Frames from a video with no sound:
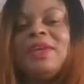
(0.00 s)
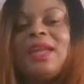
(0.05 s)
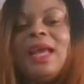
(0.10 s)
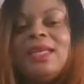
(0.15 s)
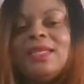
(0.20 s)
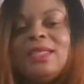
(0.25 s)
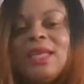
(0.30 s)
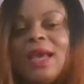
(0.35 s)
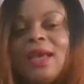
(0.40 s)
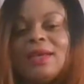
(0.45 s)

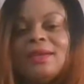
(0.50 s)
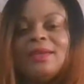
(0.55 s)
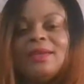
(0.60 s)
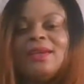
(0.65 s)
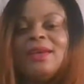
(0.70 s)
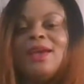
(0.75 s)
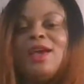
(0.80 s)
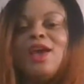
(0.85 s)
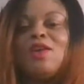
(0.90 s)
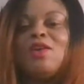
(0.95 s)
Niger.
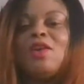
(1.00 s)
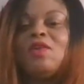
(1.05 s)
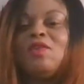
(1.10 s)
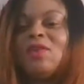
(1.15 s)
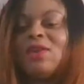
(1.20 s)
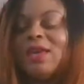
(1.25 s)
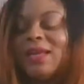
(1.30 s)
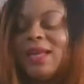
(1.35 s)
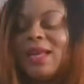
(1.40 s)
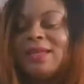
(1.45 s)
You're
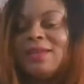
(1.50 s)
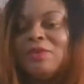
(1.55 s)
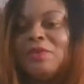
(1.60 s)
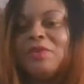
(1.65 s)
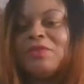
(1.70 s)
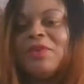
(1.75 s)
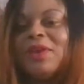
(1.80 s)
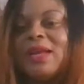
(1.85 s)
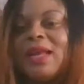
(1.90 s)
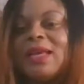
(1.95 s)
looking at the
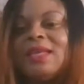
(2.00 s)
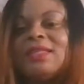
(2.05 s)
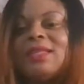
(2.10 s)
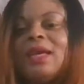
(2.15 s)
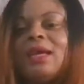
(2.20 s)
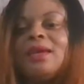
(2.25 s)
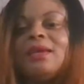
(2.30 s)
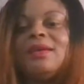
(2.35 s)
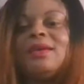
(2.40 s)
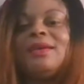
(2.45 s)
River
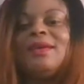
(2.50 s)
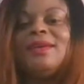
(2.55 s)
Niger.